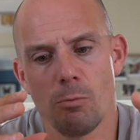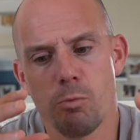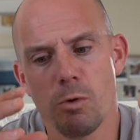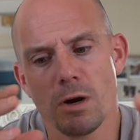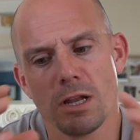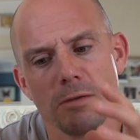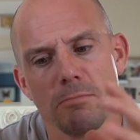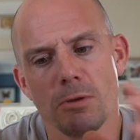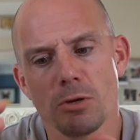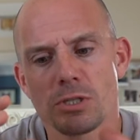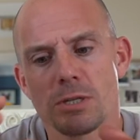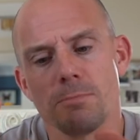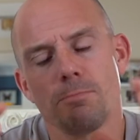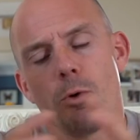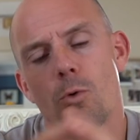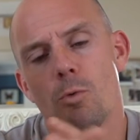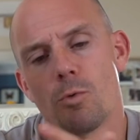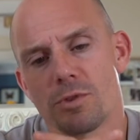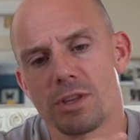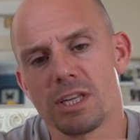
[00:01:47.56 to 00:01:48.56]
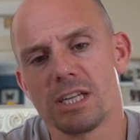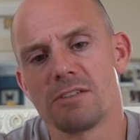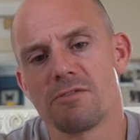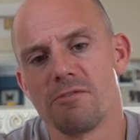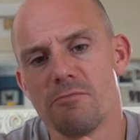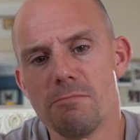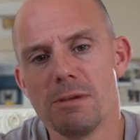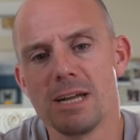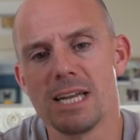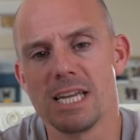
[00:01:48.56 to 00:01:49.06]
of the most important things for
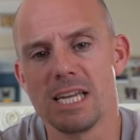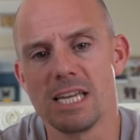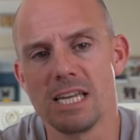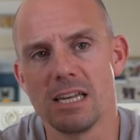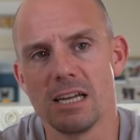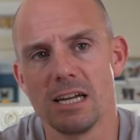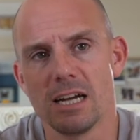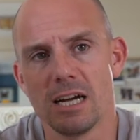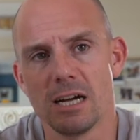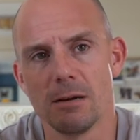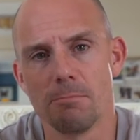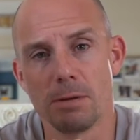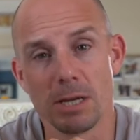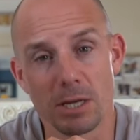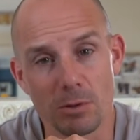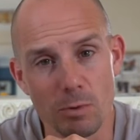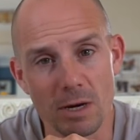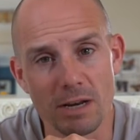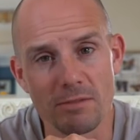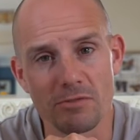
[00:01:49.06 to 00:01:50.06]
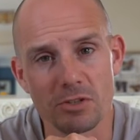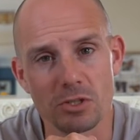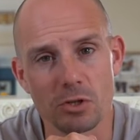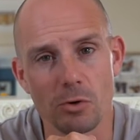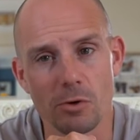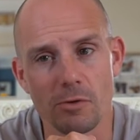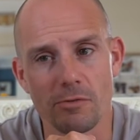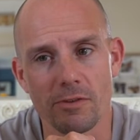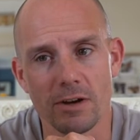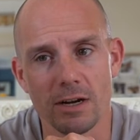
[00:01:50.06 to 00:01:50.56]
me, being a wedding
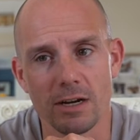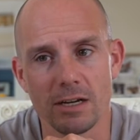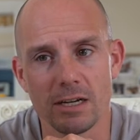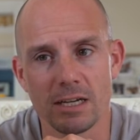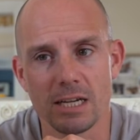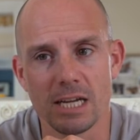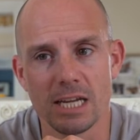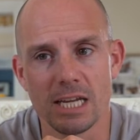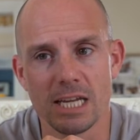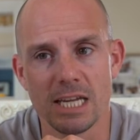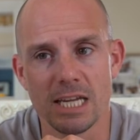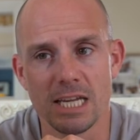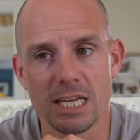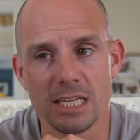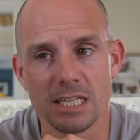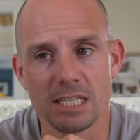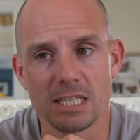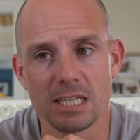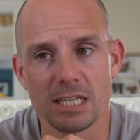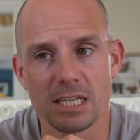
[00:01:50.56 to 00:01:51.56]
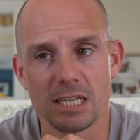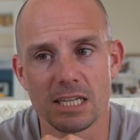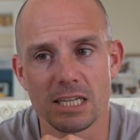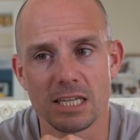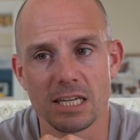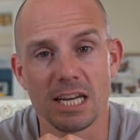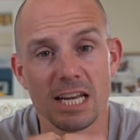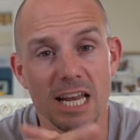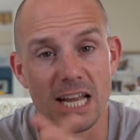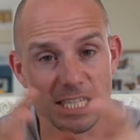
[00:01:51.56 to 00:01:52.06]
photographer, is
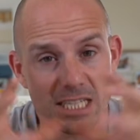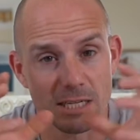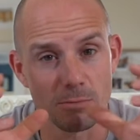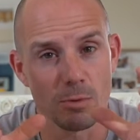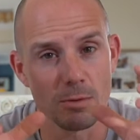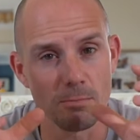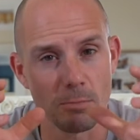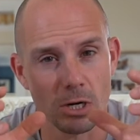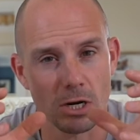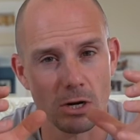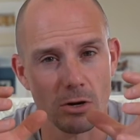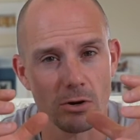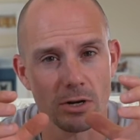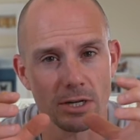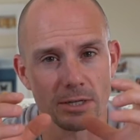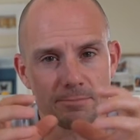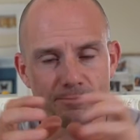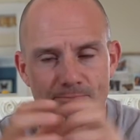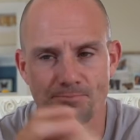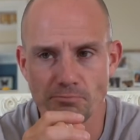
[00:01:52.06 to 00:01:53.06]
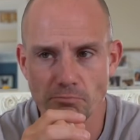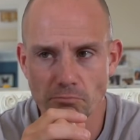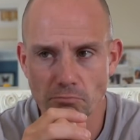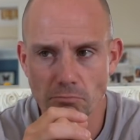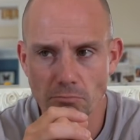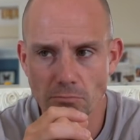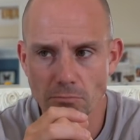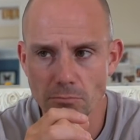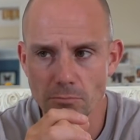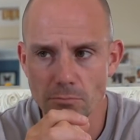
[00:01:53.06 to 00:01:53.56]
connecting with my client.
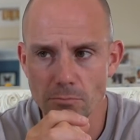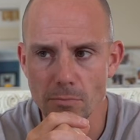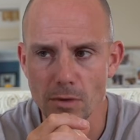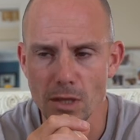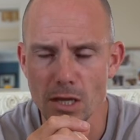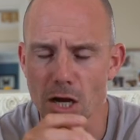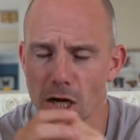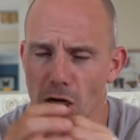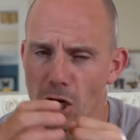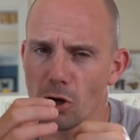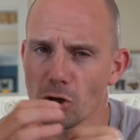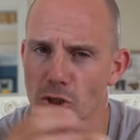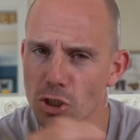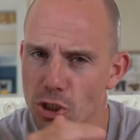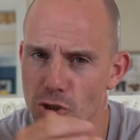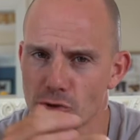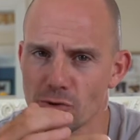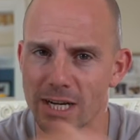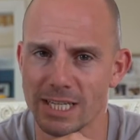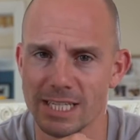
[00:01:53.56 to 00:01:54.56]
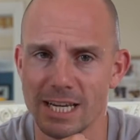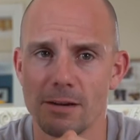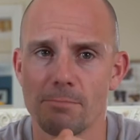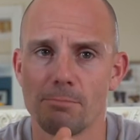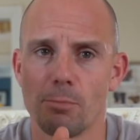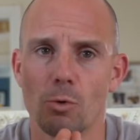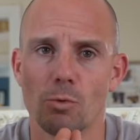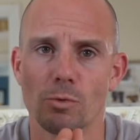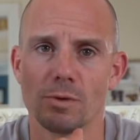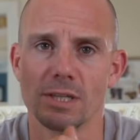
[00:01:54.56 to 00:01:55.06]
I can't stress how
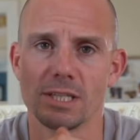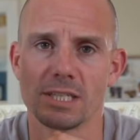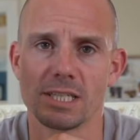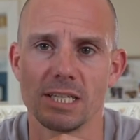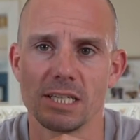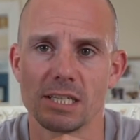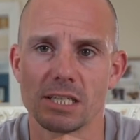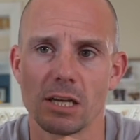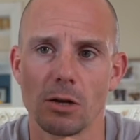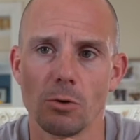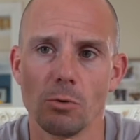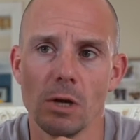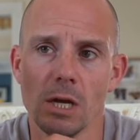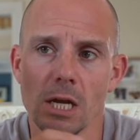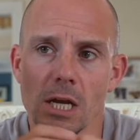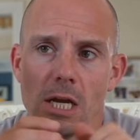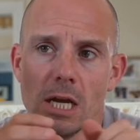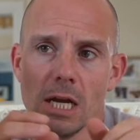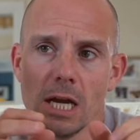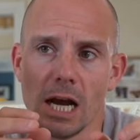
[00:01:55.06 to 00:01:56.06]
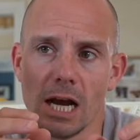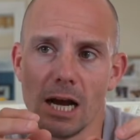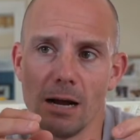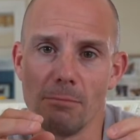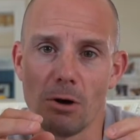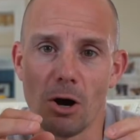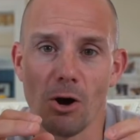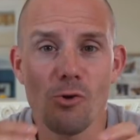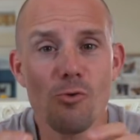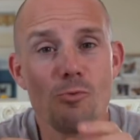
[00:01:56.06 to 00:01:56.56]
important this is. So I
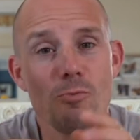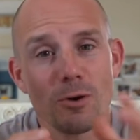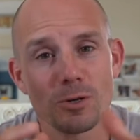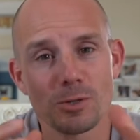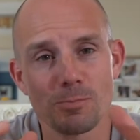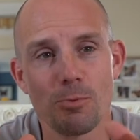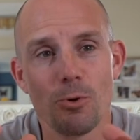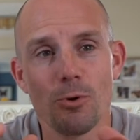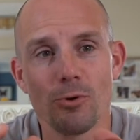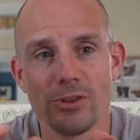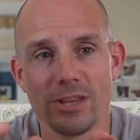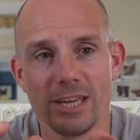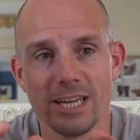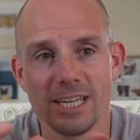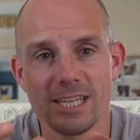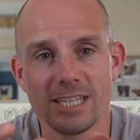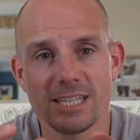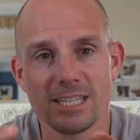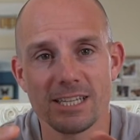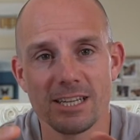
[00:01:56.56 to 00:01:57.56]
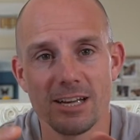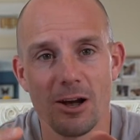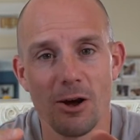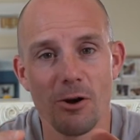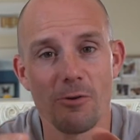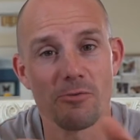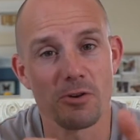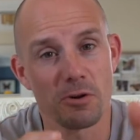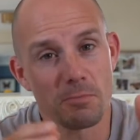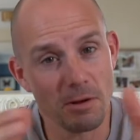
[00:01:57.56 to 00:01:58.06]
almost put this
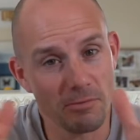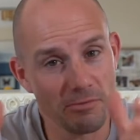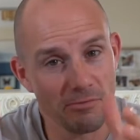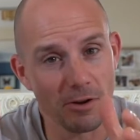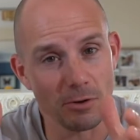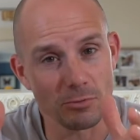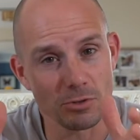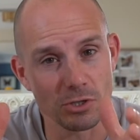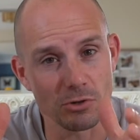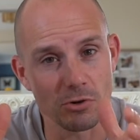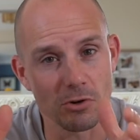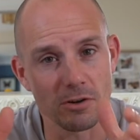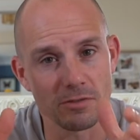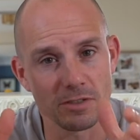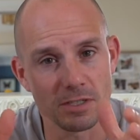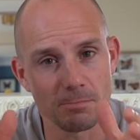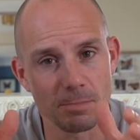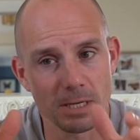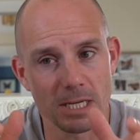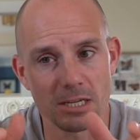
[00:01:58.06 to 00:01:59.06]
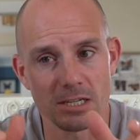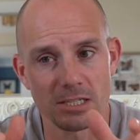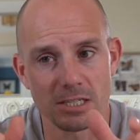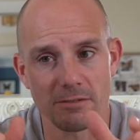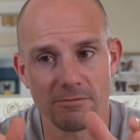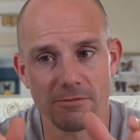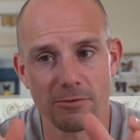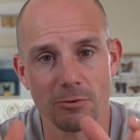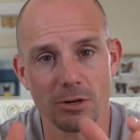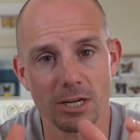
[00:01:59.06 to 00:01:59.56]
over and above photographs, because I
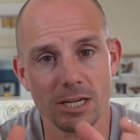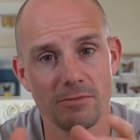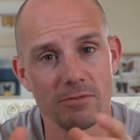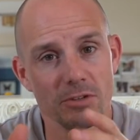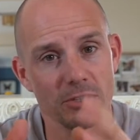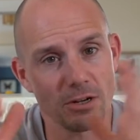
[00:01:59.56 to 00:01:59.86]
feel like if you